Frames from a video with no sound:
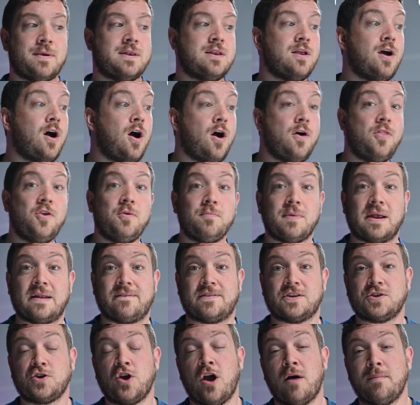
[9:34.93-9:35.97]
and other
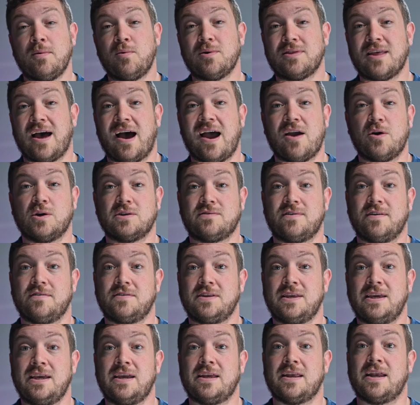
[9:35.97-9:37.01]
benefits are coming with iOS
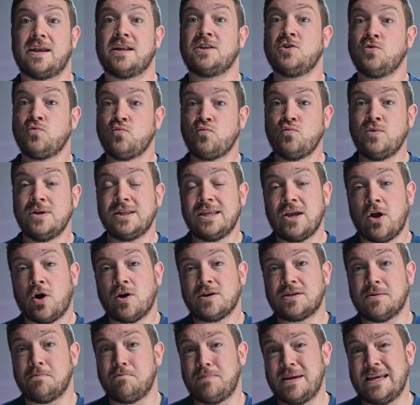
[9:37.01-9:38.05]
15, and it's really
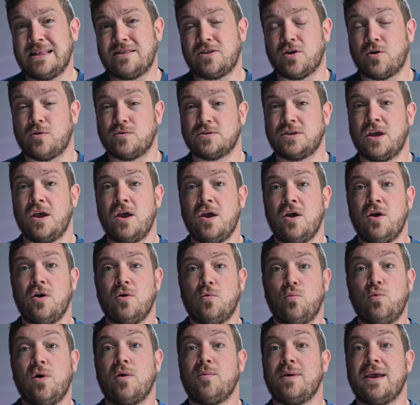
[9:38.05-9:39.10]
hard to beat those
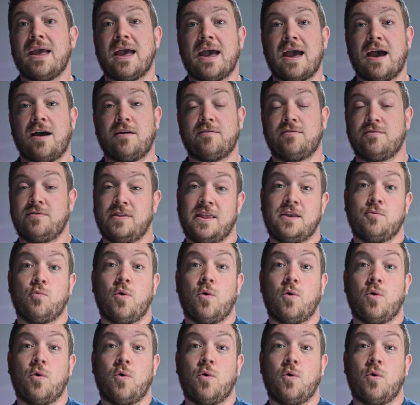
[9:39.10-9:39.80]
what we have